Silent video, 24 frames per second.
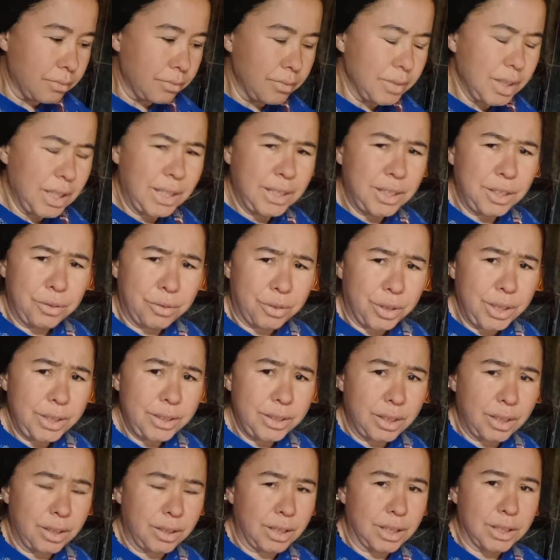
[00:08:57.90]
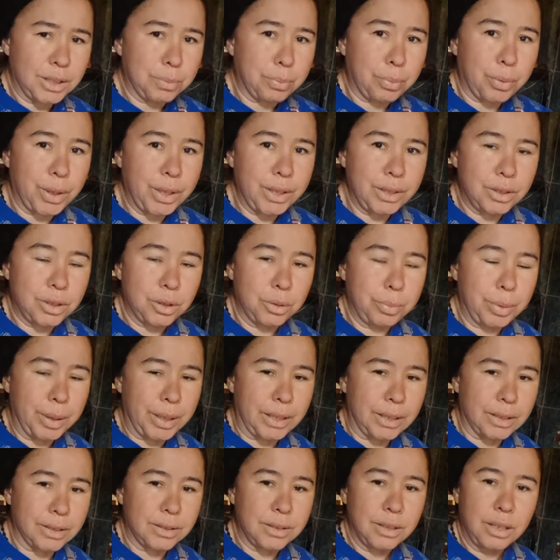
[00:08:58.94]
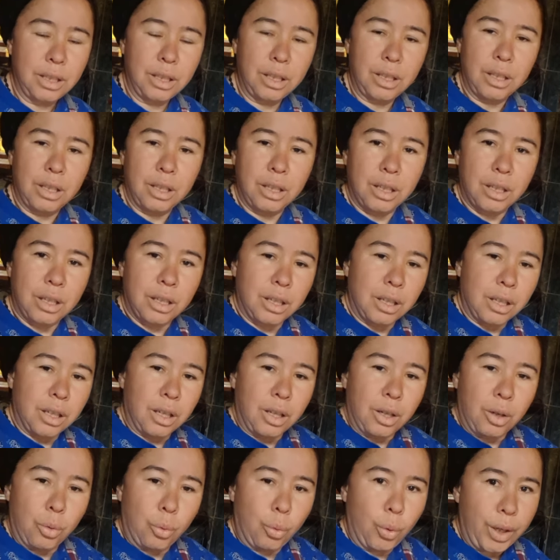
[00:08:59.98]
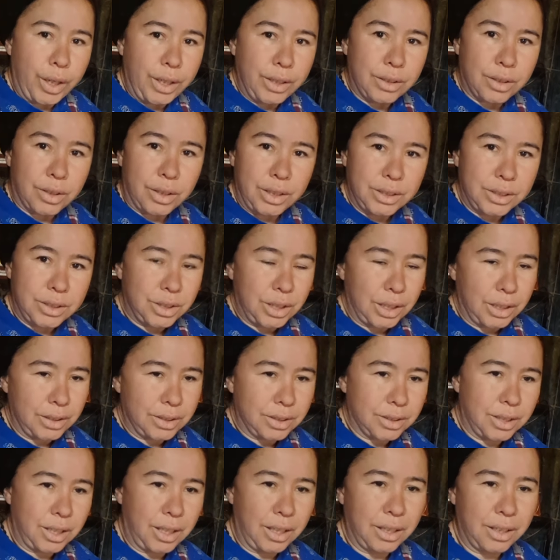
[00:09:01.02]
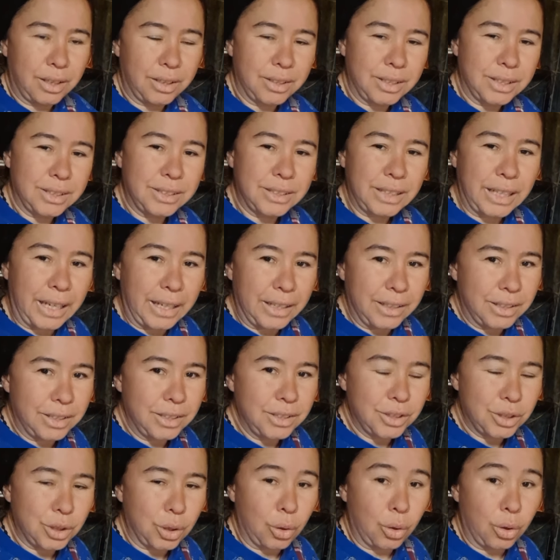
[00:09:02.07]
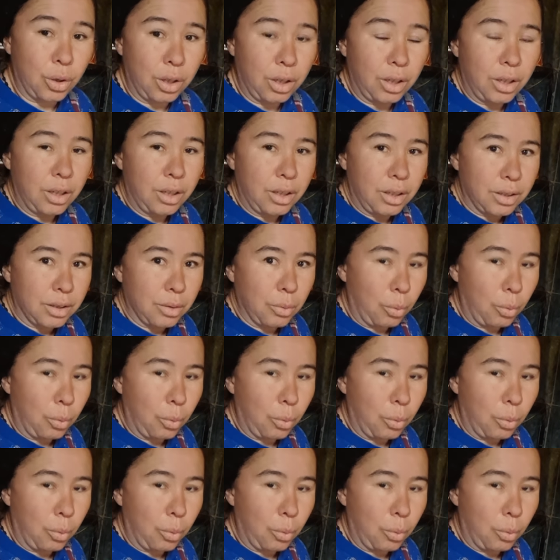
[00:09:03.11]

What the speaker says: It's freezing in the spring too, because winter is just ending, so the